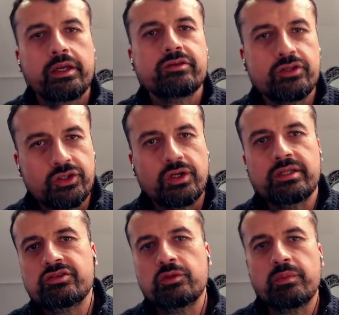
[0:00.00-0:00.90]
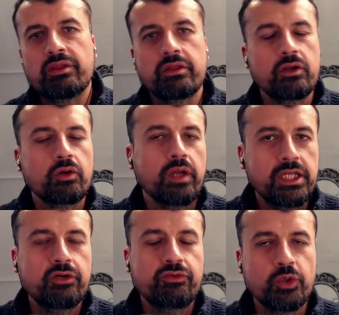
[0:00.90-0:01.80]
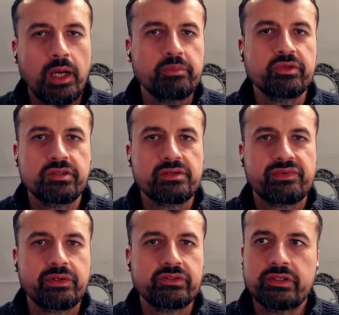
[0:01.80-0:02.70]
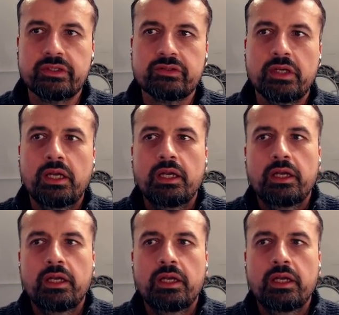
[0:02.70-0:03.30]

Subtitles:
Okay, so to try this new method on any of your Amazon devices,